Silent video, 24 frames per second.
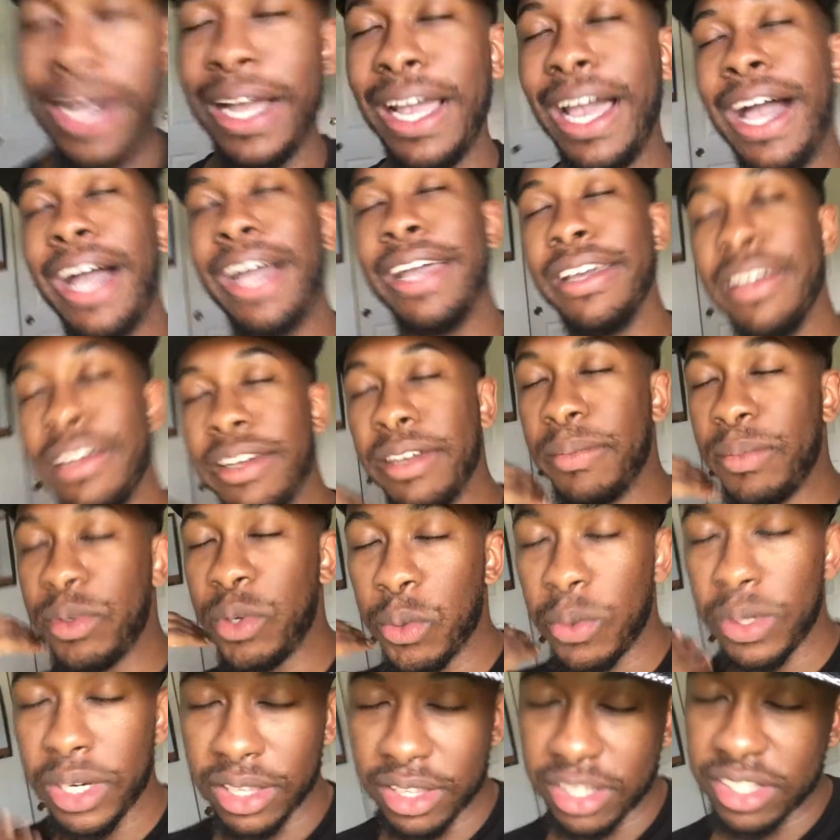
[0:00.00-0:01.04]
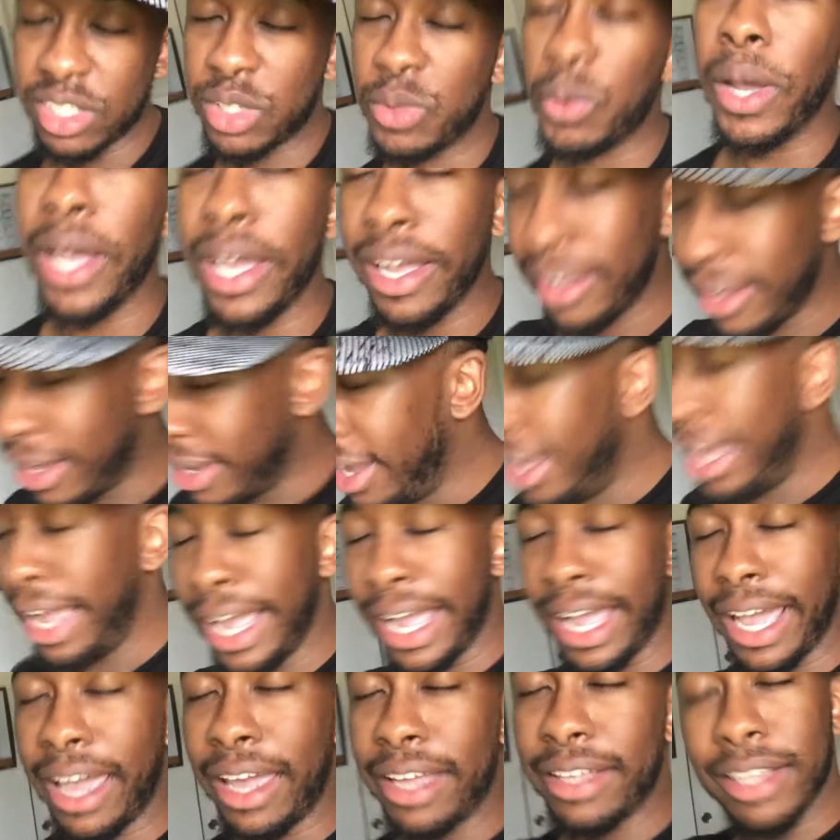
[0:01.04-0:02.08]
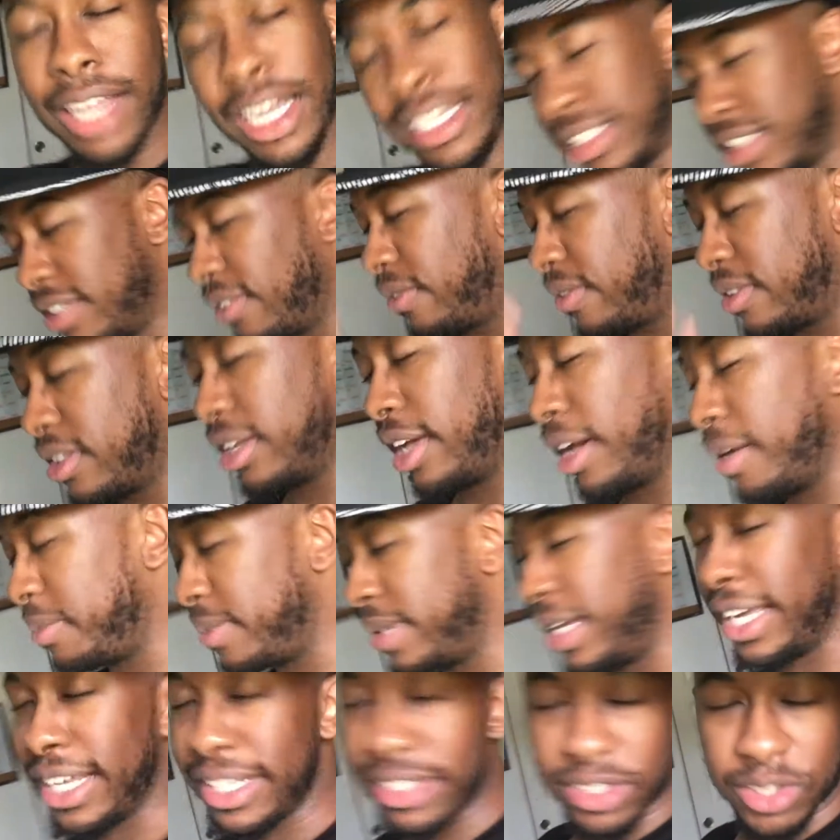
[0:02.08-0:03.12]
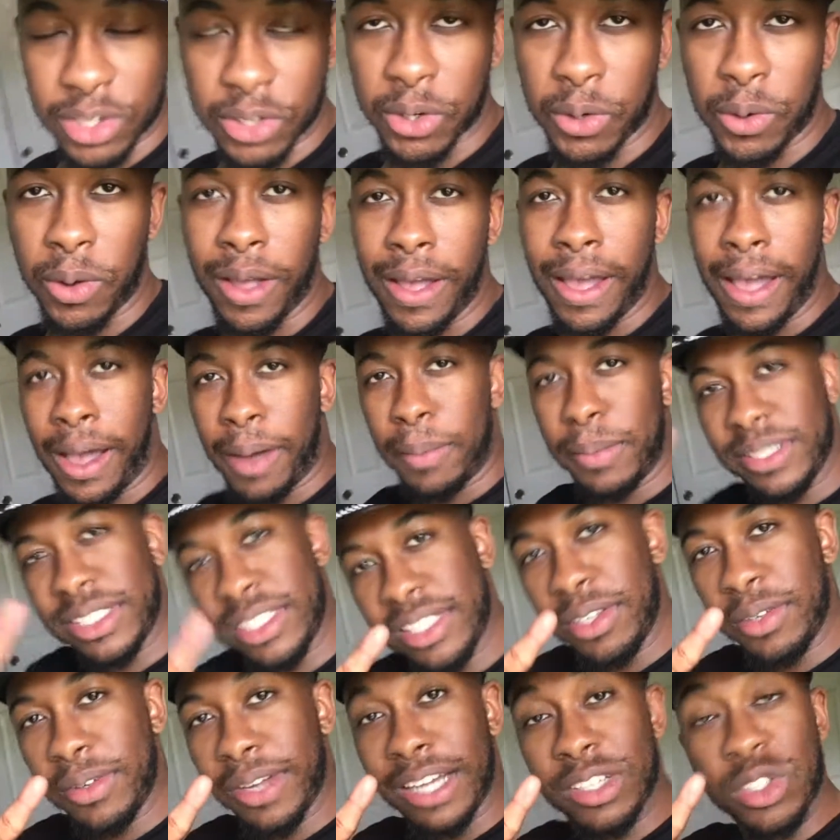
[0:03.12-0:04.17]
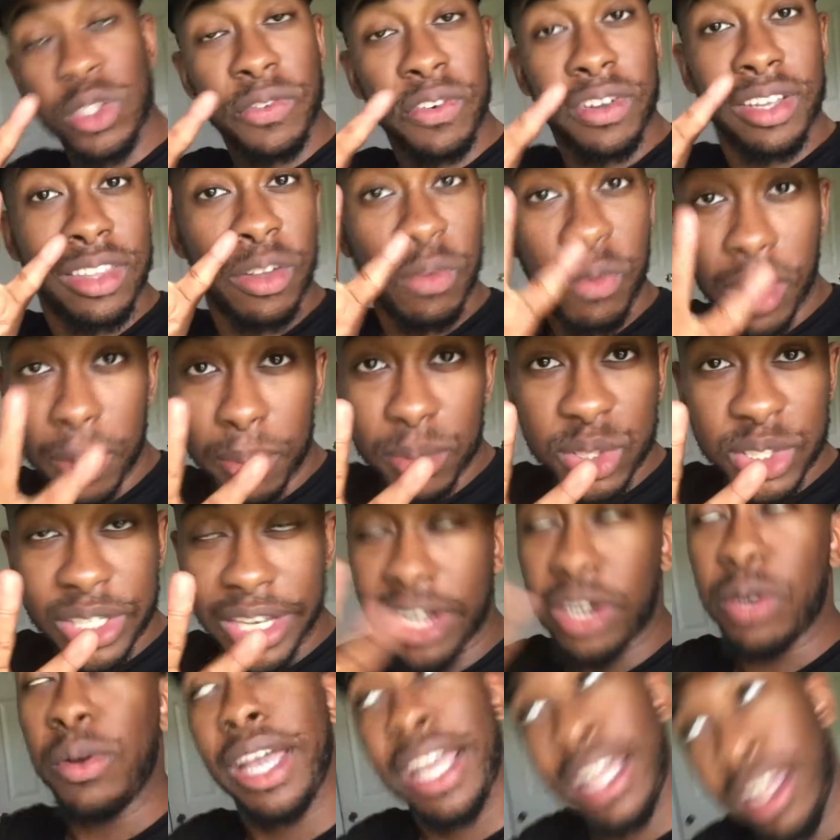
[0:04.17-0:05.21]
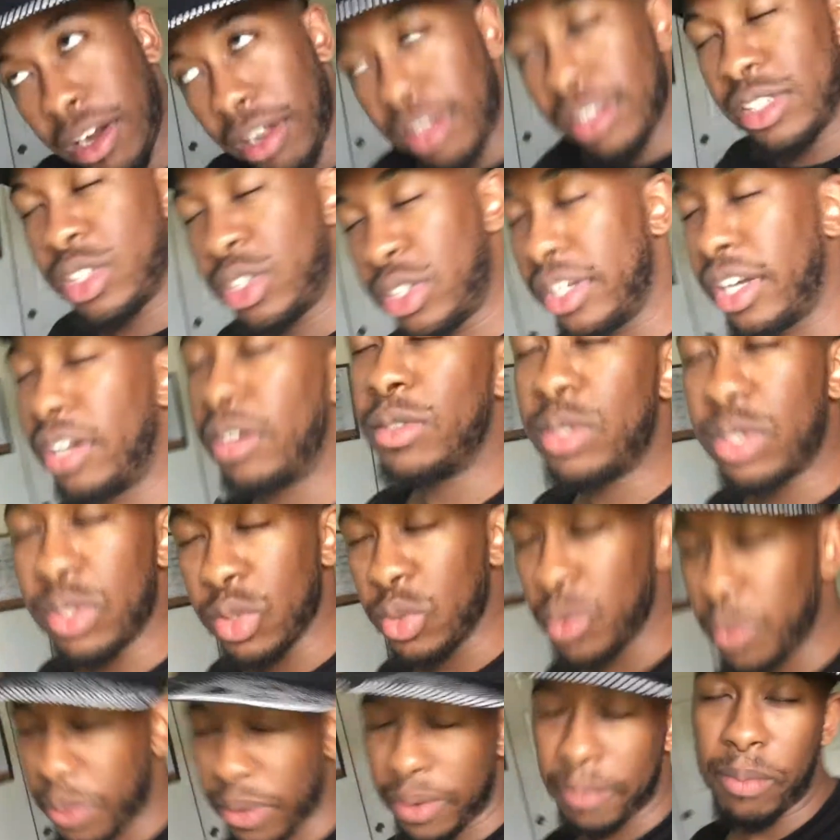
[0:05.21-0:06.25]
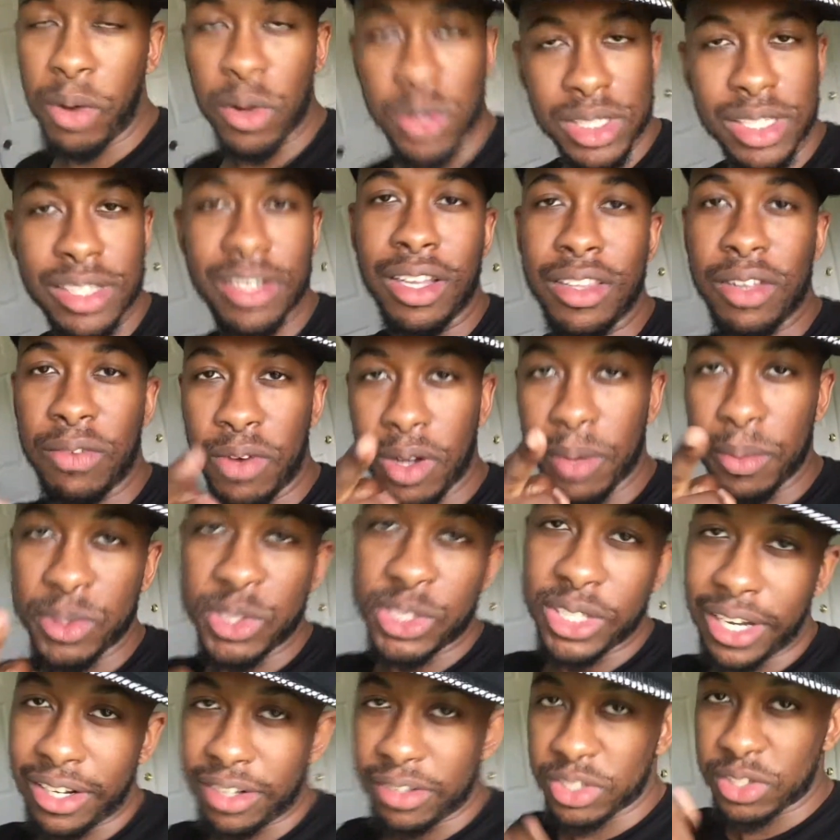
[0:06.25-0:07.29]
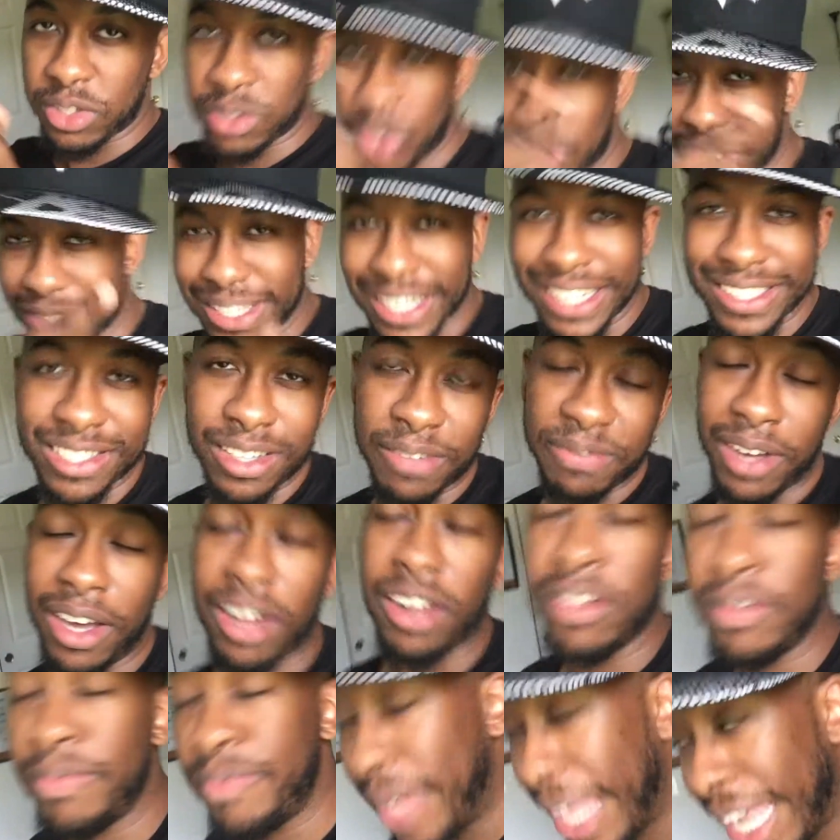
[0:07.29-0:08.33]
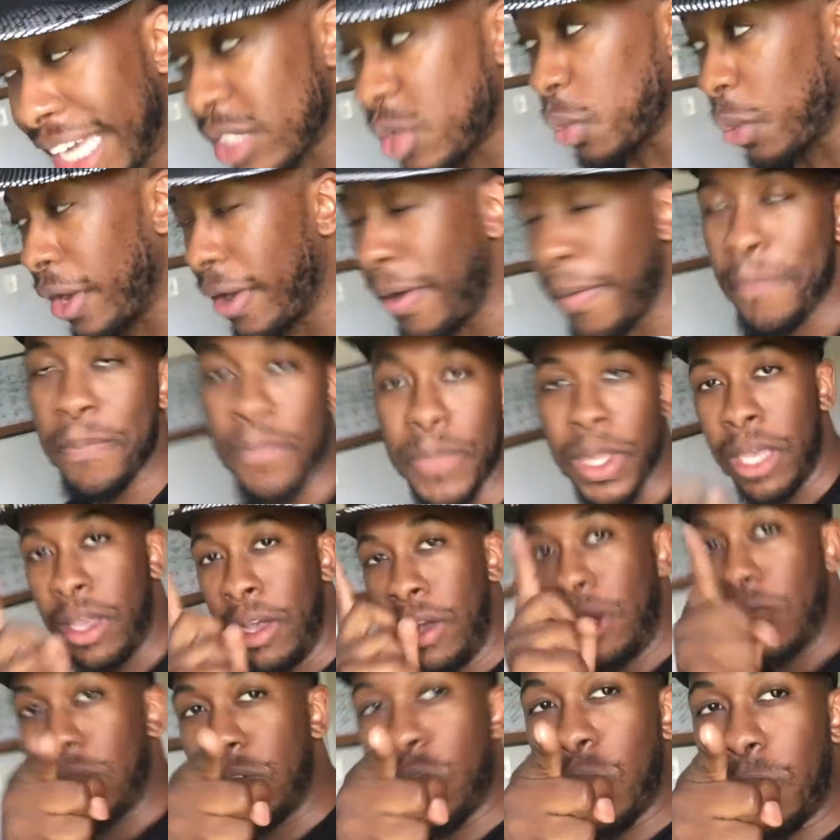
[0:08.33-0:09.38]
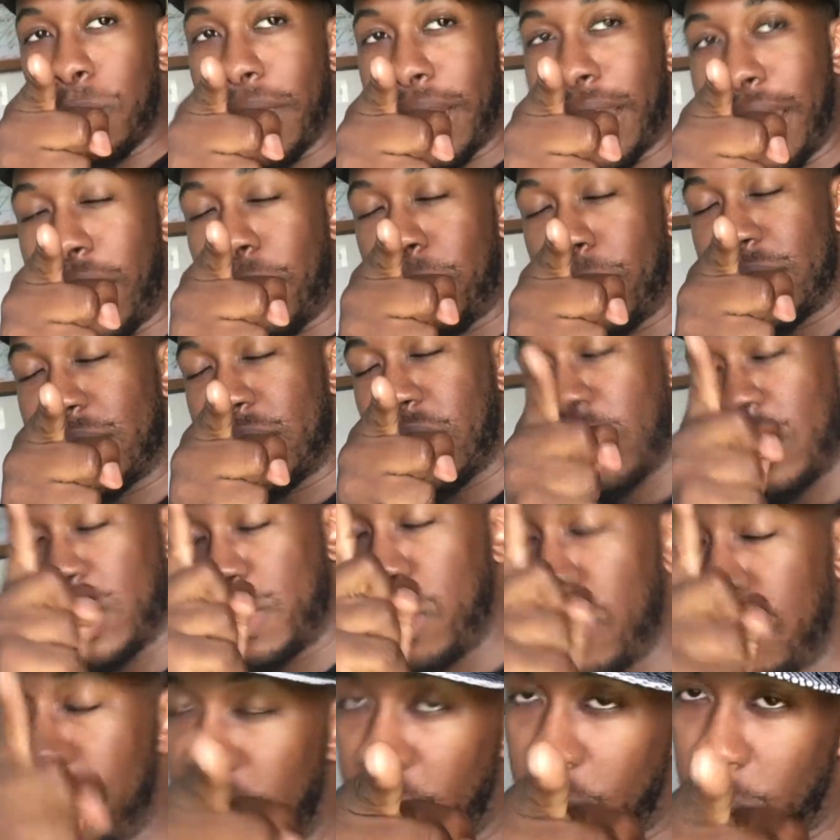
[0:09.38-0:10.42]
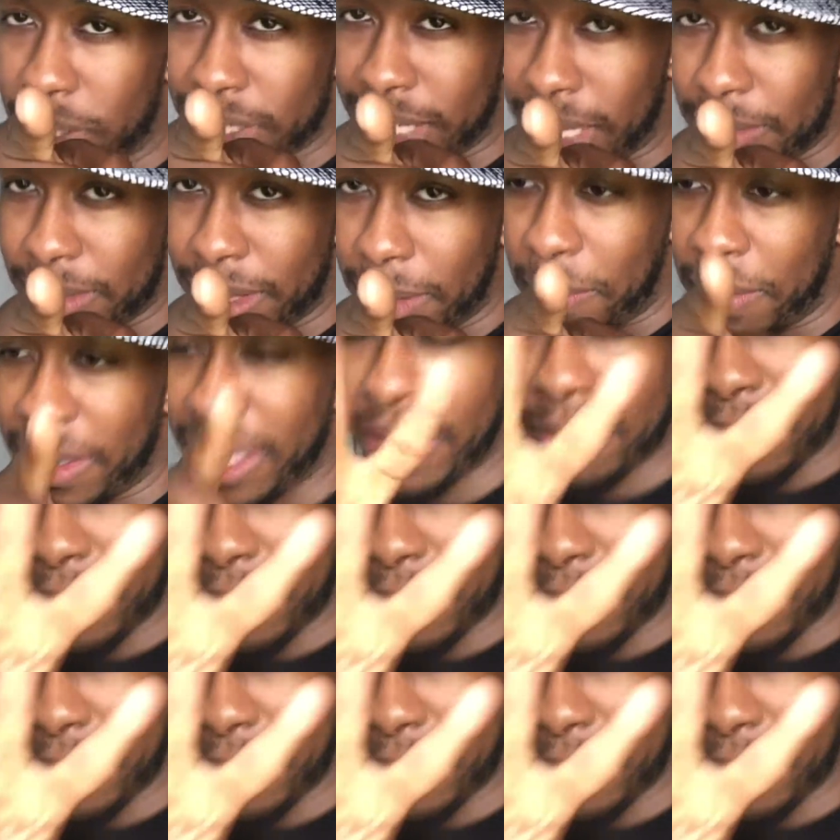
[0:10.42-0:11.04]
why I am doing it this way. And that's it for the update. So I'm gonna see you guys over at the Rebel channel and on this channel too, but mostly on the Rebel channel. So check that stuff out as well. No matter how much hurts, move forward and keep that